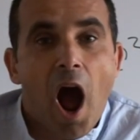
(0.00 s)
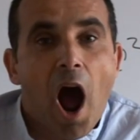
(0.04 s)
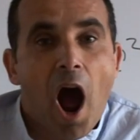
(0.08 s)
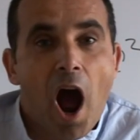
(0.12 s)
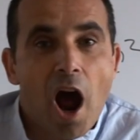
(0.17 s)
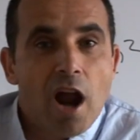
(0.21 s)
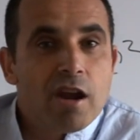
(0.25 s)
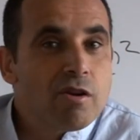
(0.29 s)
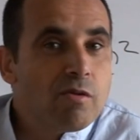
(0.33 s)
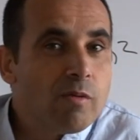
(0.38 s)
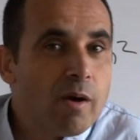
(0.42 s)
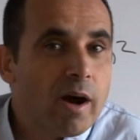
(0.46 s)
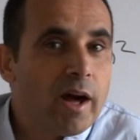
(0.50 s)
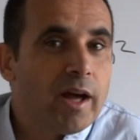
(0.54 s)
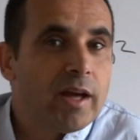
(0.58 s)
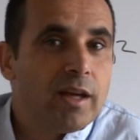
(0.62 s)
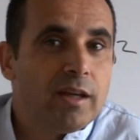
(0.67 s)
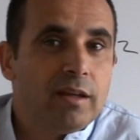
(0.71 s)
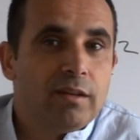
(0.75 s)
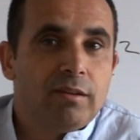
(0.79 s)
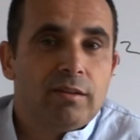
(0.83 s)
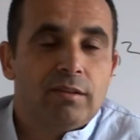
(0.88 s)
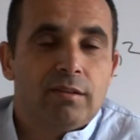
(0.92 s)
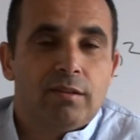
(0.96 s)

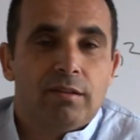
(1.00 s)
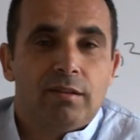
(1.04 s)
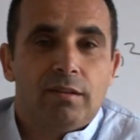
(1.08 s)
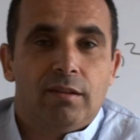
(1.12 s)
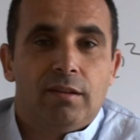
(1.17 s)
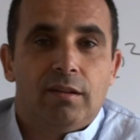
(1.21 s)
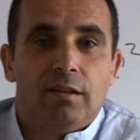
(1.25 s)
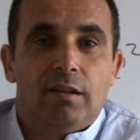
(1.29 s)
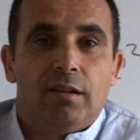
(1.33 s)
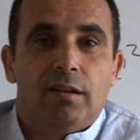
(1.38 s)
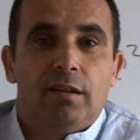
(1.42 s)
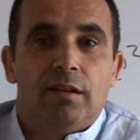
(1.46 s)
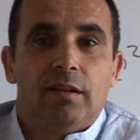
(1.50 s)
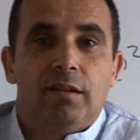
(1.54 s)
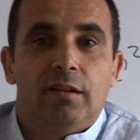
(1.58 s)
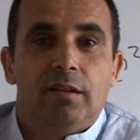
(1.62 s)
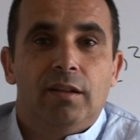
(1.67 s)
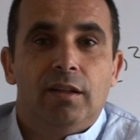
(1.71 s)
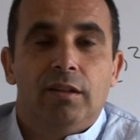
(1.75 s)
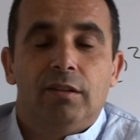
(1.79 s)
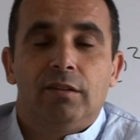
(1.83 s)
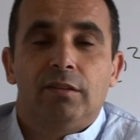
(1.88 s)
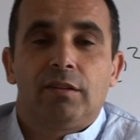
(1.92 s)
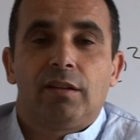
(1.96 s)
Otherwise,
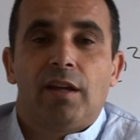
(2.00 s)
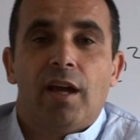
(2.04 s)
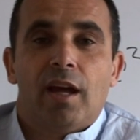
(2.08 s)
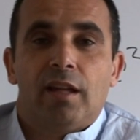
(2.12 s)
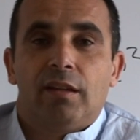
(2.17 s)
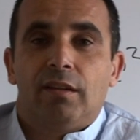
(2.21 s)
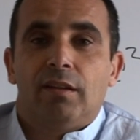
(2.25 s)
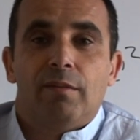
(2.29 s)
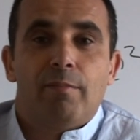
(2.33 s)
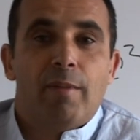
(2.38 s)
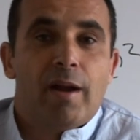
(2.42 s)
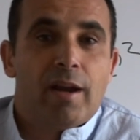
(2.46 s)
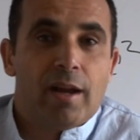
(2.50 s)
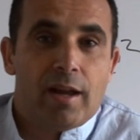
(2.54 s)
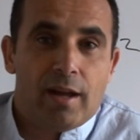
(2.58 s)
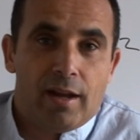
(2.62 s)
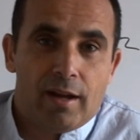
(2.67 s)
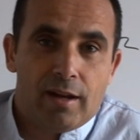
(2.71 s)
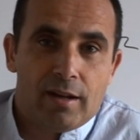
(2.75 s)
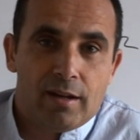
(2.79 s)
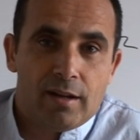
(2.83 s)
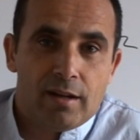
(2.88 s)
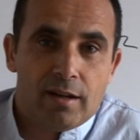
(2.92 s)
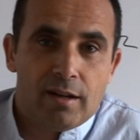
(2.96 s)
they don't get the money,
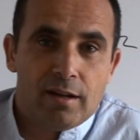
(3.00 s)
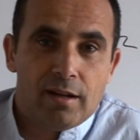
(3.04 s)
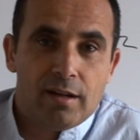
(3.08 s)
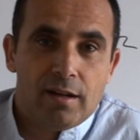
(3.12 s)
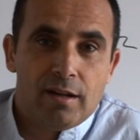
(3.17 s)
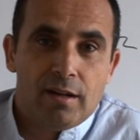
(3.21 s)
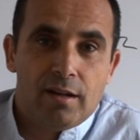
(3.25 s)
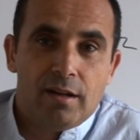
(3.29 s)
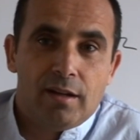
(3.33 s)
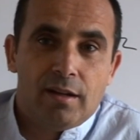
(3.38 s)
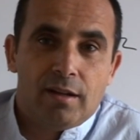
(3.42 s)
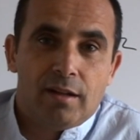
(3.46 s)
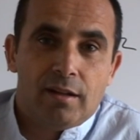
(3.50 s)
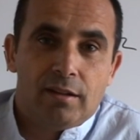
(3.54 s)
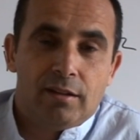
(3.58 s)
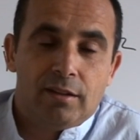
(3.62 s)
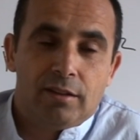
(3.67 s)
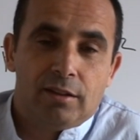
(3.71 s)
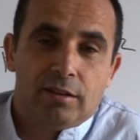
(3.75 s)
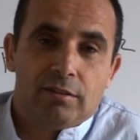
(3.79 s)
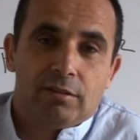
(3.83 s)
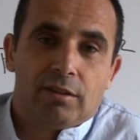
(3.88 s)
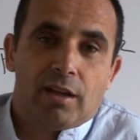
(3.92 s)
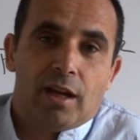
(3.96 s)
they
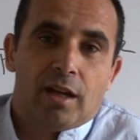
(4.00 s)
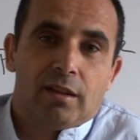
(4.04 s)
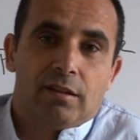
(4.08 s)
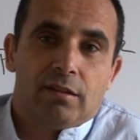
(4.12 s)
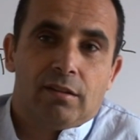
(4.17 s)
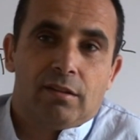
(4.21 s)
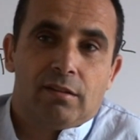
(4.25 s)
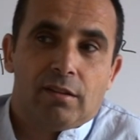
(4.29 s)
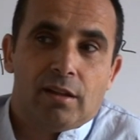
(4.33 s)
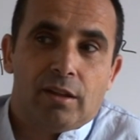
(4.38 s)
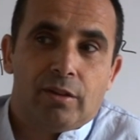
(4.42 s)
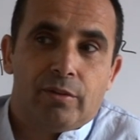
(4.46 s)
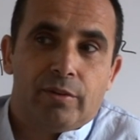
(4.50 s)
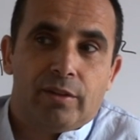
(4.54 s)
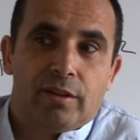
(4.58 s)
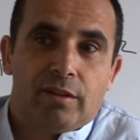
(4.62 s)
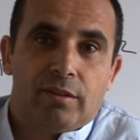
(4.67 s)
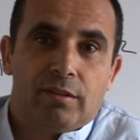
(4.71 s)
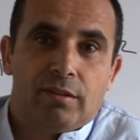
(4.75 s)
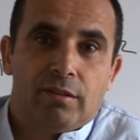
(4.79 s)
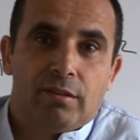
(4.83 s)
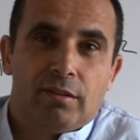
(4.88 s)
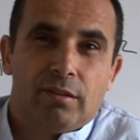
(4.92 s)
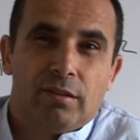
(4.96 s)
don't get the
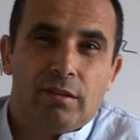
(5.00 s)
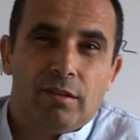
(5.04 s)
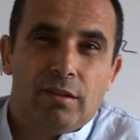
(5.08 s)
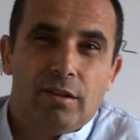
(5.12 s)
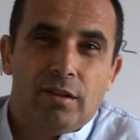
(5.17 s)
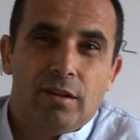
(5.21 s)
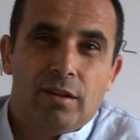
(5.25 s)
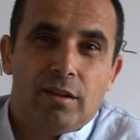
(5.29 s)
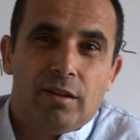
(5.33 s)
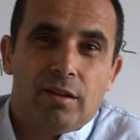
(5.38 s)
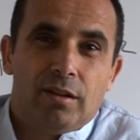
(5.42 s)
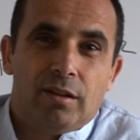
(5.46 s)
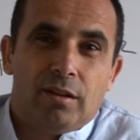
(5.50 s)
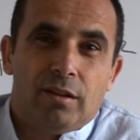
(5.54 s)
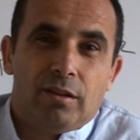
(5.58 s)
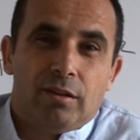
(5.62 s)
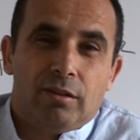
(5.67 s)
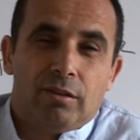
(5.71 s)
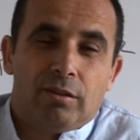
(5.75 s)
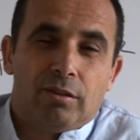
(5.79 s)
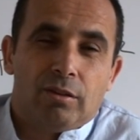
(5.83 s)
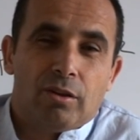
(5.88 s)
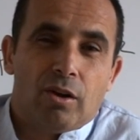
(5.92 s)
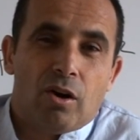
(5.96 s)
salaries.
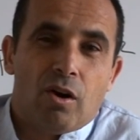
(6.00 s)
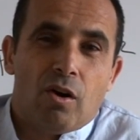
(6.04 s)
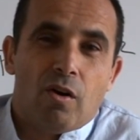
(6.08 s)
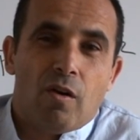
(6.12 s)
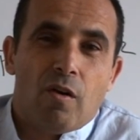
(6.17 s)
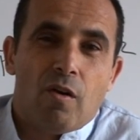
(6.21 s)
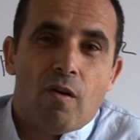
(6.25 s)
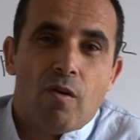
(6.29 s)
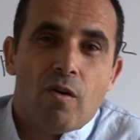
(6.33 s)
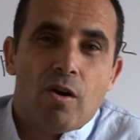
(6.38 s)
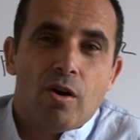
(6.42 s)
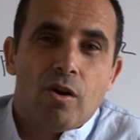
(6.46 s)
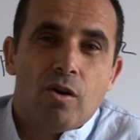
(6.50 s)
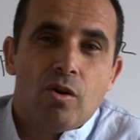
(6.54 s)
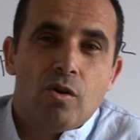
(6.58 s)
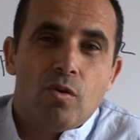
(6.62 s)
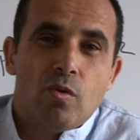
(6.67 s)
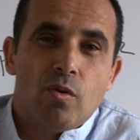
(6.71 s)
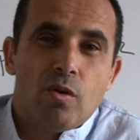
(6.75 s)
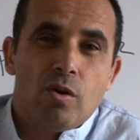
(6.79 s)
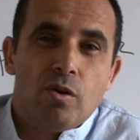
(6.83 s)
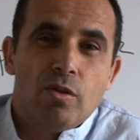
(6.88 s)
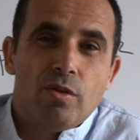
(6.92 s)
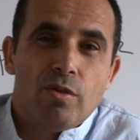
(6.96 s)
So
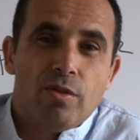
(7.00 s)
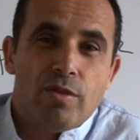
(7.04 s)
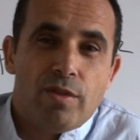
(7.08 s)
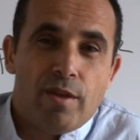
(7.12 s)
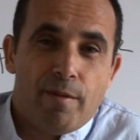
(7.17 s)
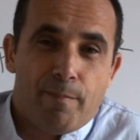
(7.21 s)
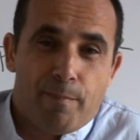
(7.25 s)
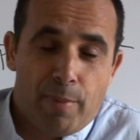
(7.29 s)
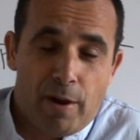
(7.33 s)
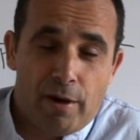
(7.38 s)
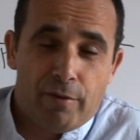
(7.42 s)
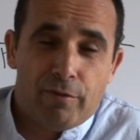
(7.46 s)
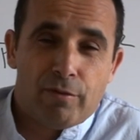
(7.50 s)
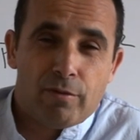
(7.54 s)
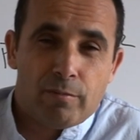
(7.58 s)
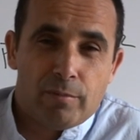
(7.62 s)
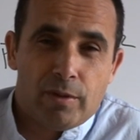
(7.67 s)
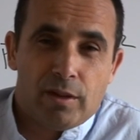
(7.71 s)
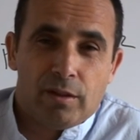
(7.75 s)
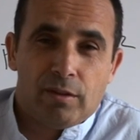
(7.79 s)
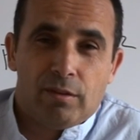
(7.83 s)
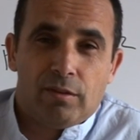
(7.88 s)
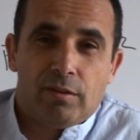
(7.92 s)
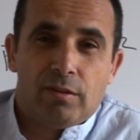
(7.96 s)
the
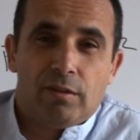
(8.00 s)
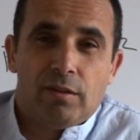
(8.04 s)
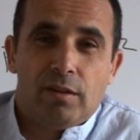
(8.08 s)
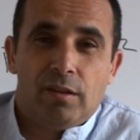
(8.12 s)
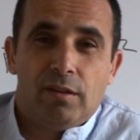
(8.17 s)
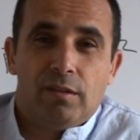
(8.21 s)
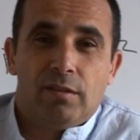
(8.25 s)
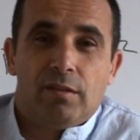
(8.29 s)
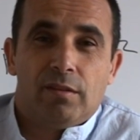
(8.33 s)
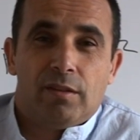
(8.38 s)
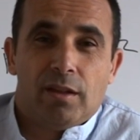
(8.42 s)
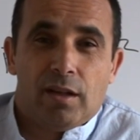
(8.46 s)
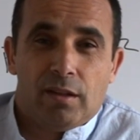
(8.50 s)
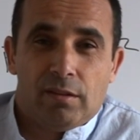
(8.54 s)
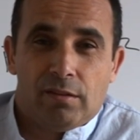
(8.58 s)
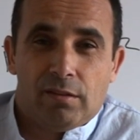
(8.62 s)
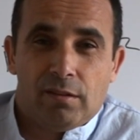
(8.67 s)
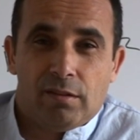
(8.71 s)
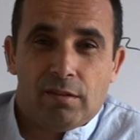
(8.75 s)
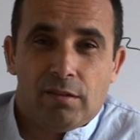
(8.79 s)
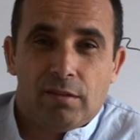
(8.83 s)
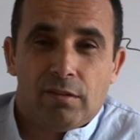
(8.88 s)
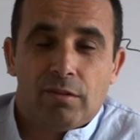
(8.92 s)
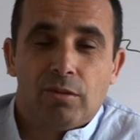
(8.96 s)
performance is
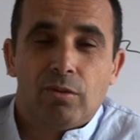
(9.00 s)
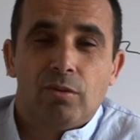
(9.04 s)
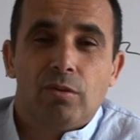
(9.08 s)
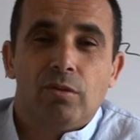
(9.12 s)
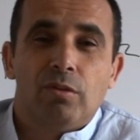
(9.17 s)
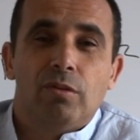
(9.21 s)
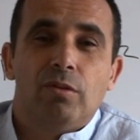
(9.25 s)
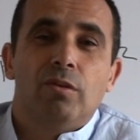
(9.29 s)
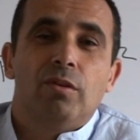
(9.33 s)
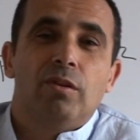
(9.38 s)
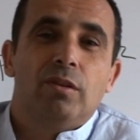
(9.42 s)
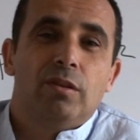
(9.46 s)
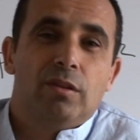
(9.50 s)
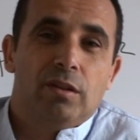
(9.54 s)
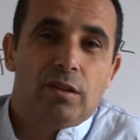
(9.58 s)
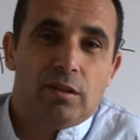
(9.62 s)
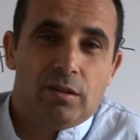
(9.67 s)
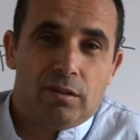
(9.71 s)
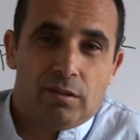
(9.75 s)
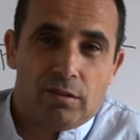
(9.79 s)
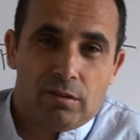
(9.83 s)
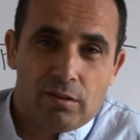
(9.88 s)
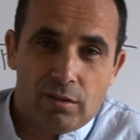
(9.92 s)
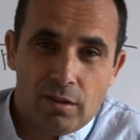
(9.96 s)
indexed to
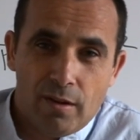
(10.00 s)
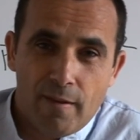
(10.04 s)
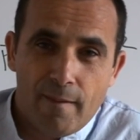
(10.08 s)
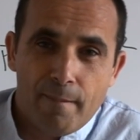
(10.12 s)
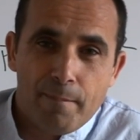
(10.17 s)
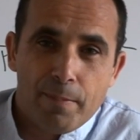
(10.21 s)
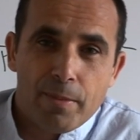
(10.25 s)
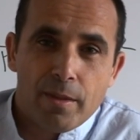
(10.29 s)
this